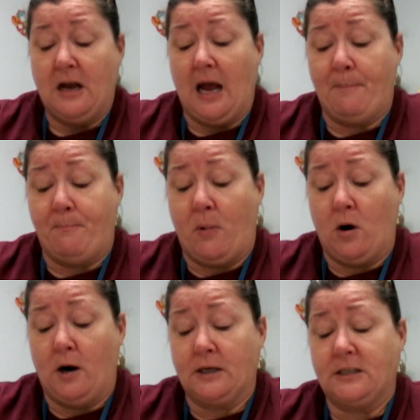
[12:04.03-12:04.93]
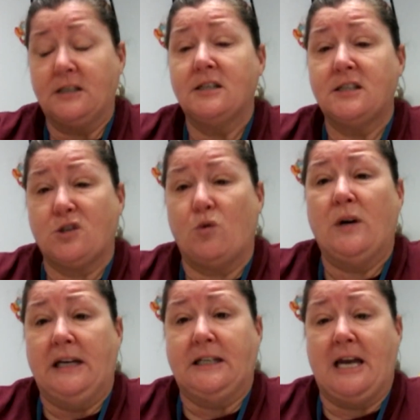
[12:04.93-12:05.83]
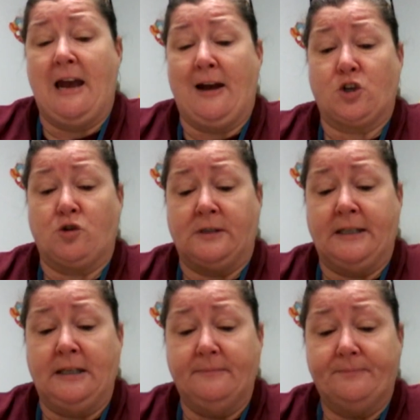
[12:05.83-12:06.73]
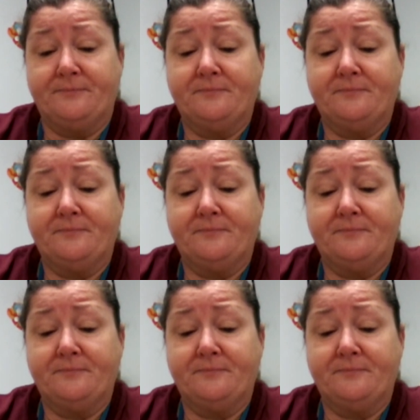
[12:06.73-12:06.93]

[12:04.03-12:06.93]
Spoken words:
I barked, squeaked, actually.